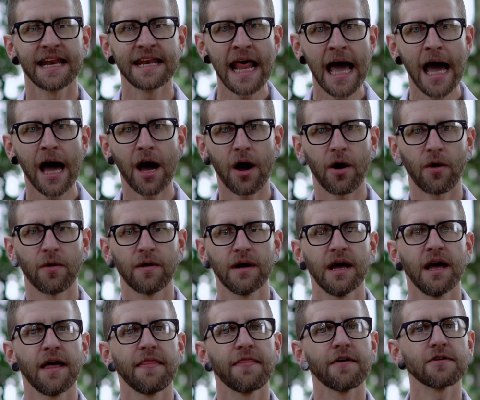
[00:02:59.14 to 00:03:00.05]
Now,
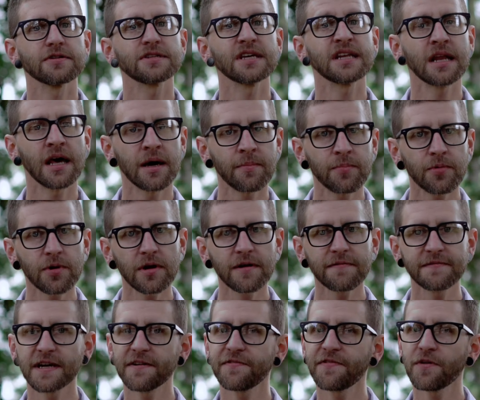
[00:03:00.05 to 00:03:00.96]
there's a number
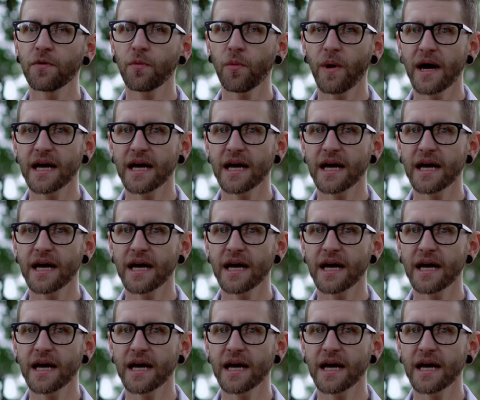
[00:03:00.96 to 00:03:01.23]
of different